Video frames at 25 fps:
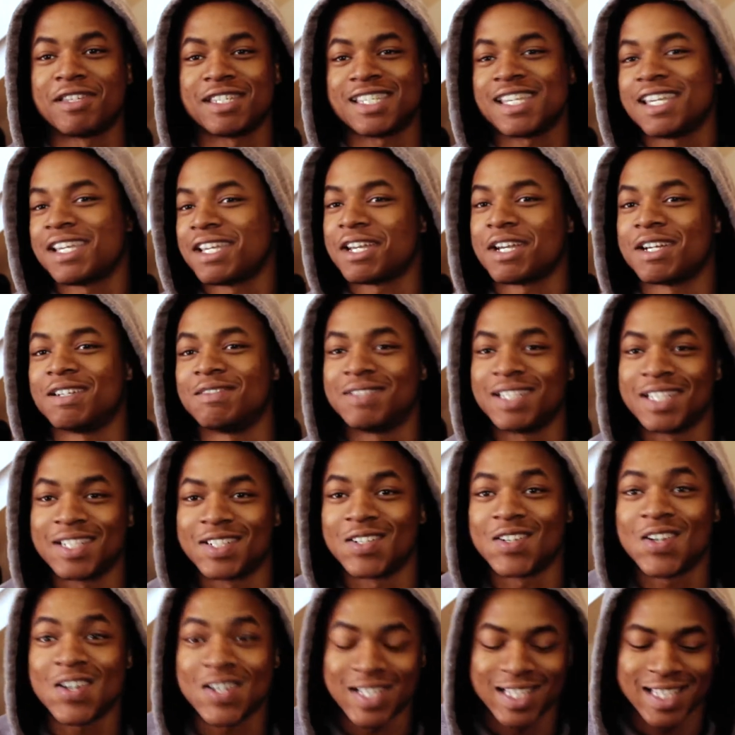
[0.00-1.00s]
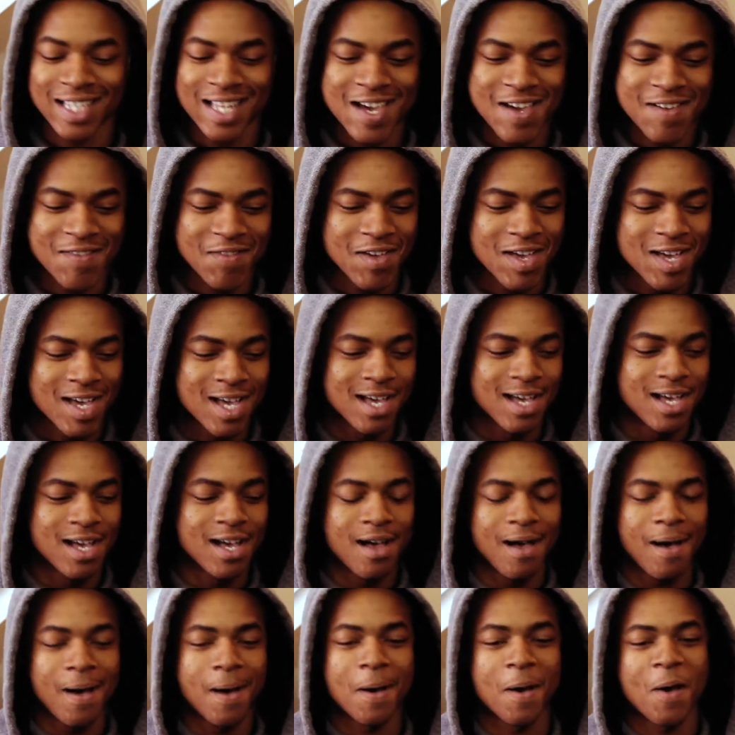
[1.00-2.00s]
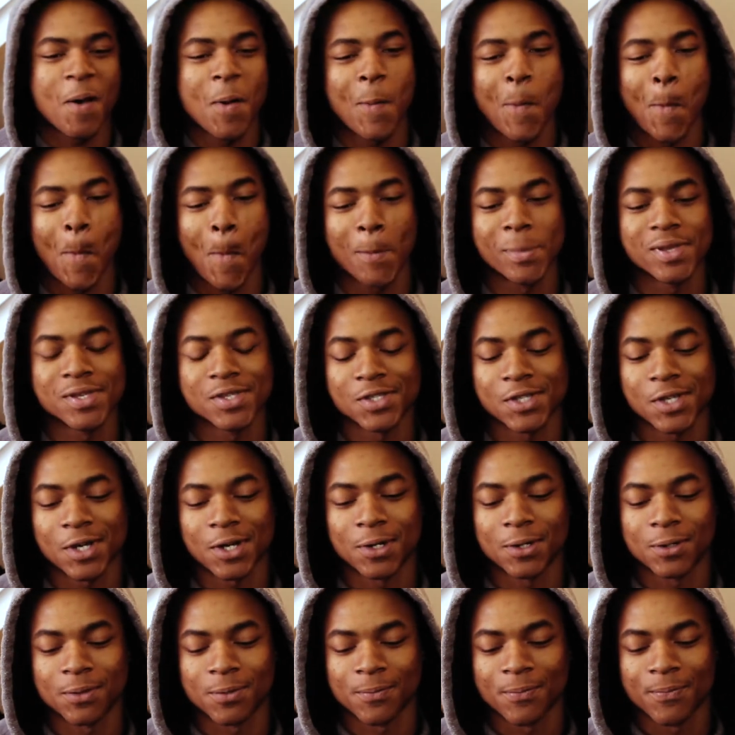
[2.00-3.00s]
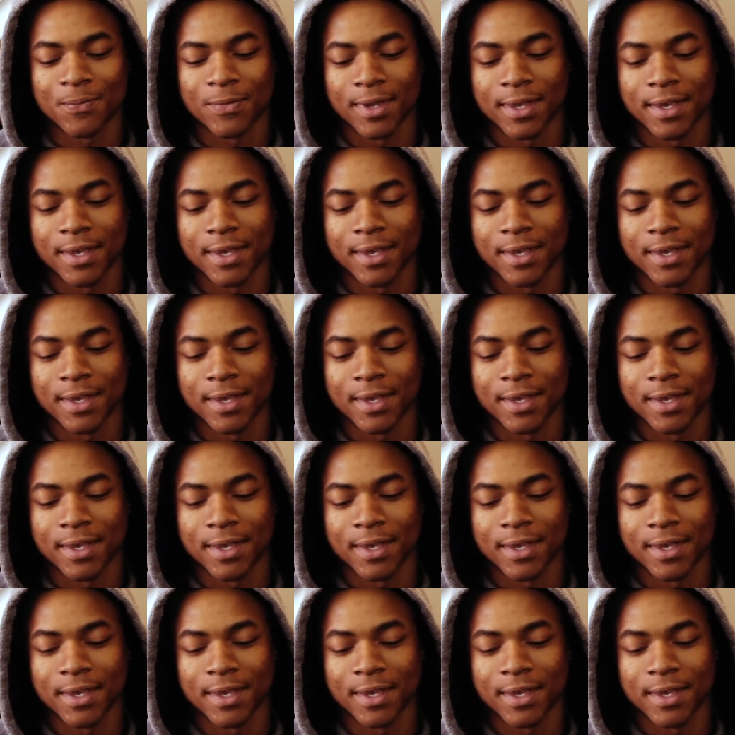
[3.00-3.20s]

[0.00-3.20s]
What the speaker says: to take care of later on in life. So